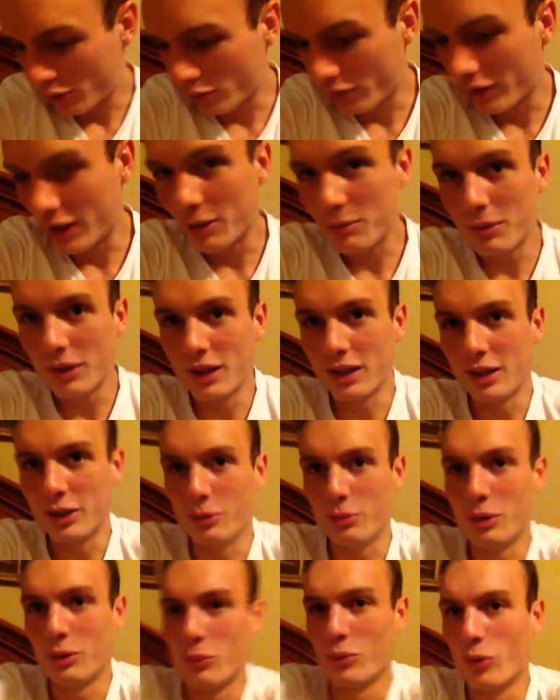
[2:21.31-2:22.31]
thought they'd be a
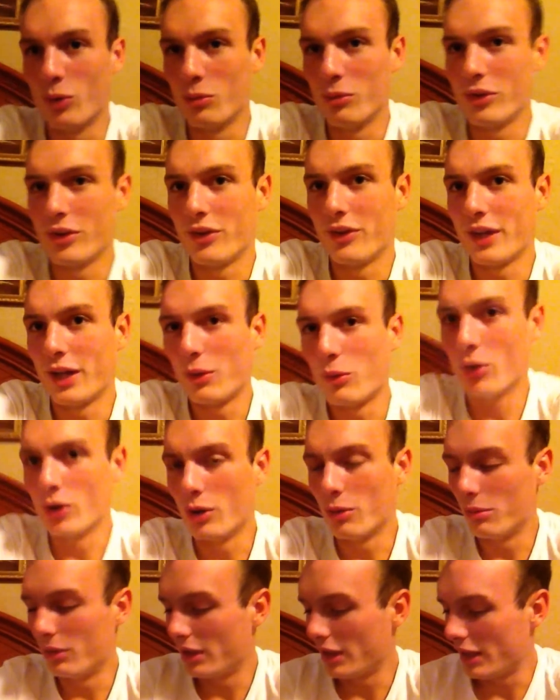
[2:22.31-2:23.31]
little bit warmer than they
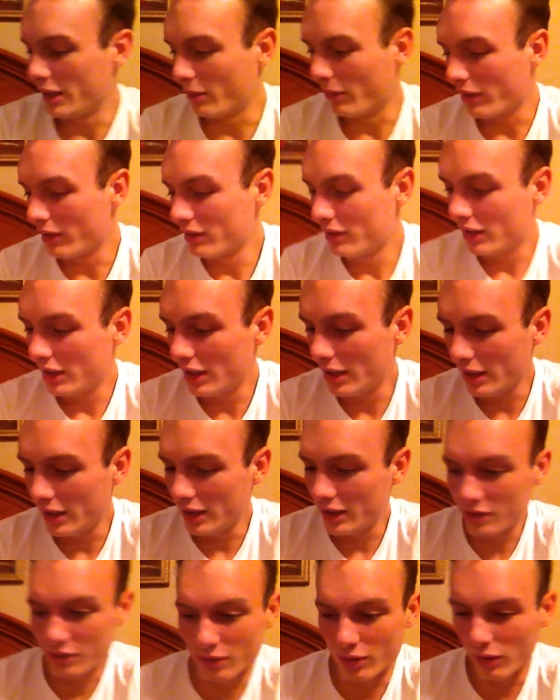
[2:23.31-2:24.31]
were, but anyway,
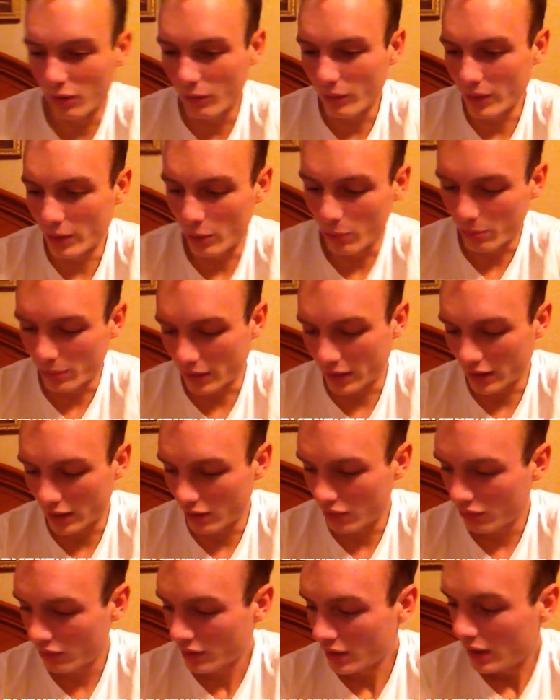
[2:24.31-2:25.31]
it'll all help, I
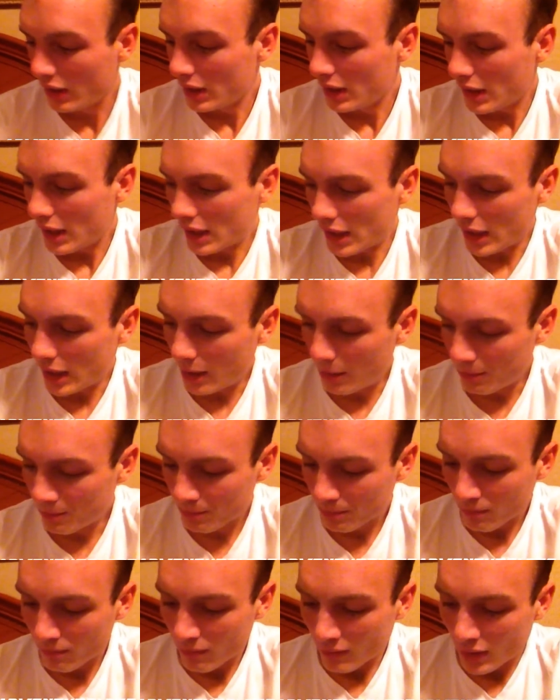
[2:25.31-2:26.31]
guess.
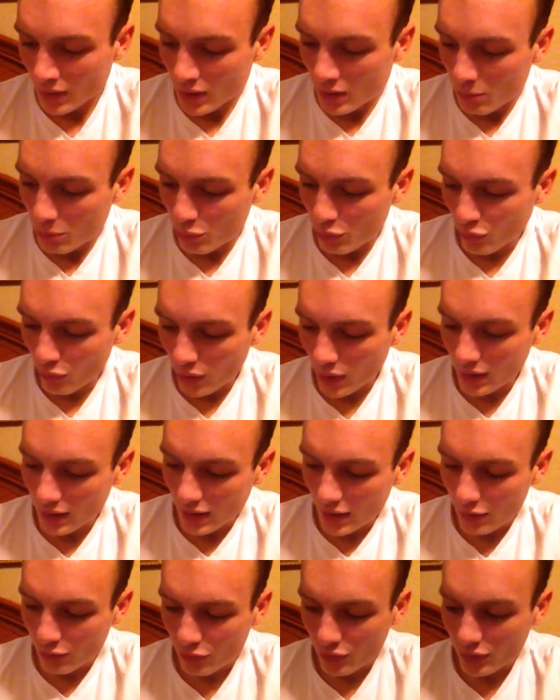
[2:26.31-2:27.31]
Before I
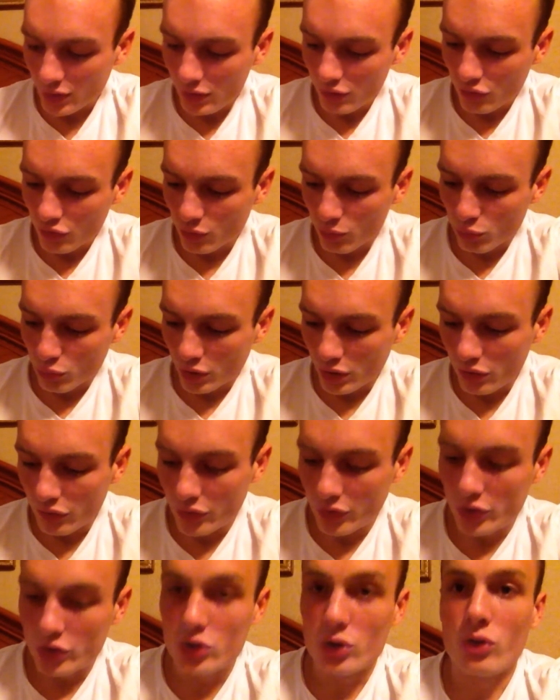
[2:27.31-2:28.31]
left, I did some
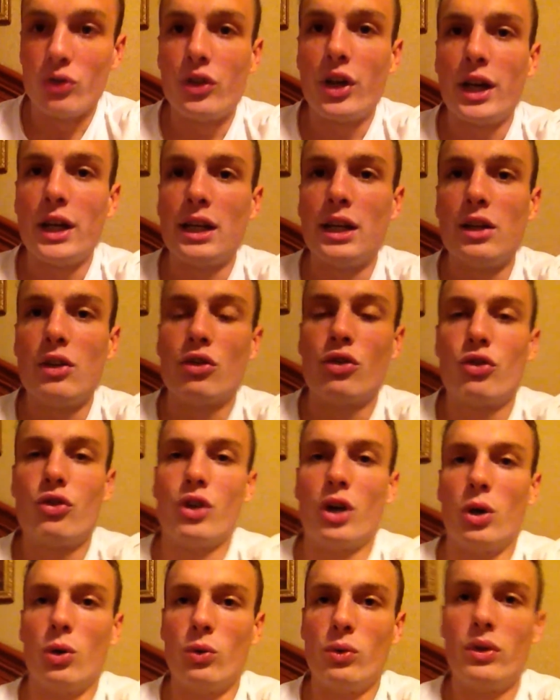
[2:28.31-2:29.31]
research on taking
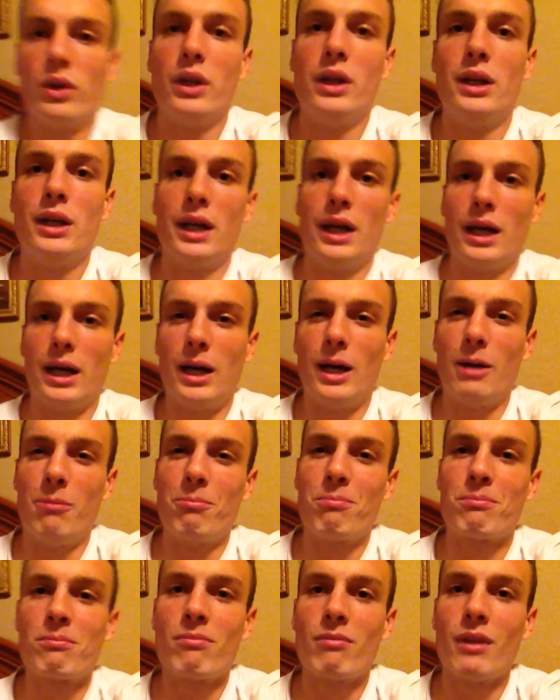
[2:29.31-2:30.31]
salt,
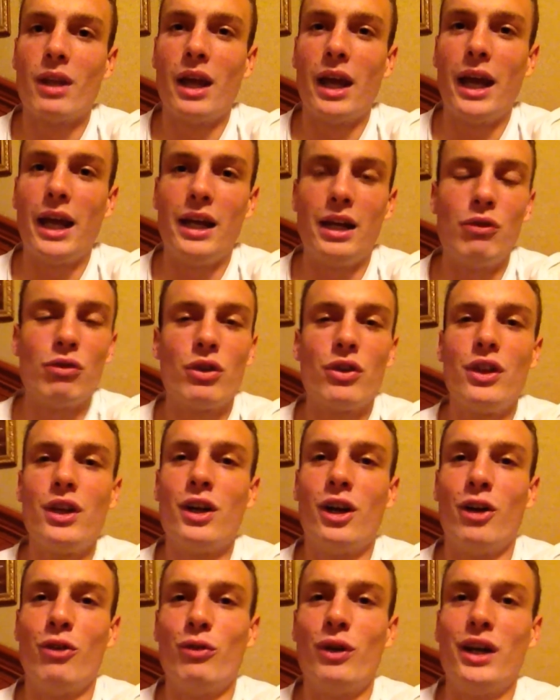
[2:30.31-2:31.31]
and
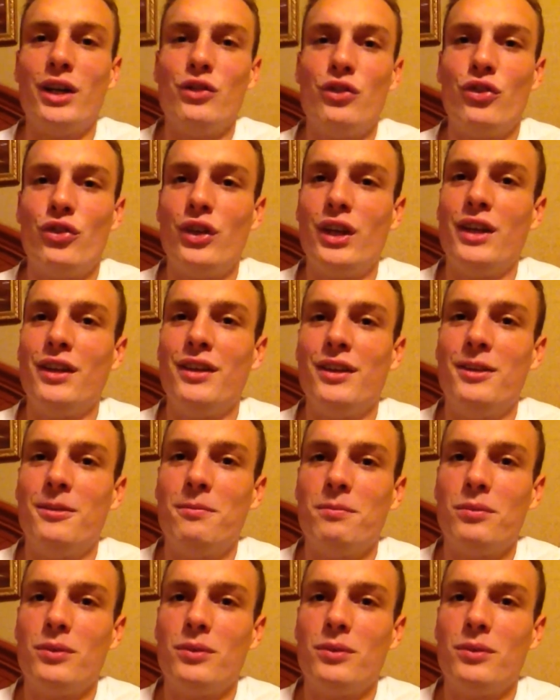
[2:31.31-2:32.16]
everything I read said,